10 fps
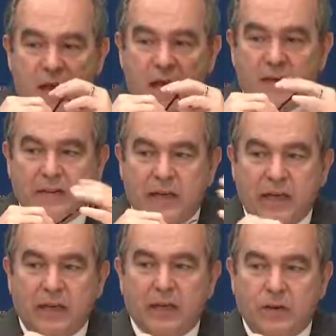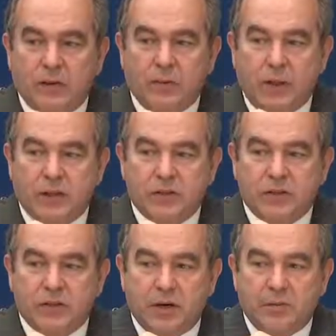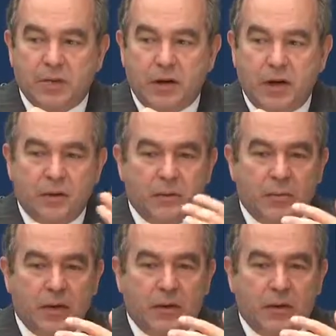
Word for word: And I think any good relationship um,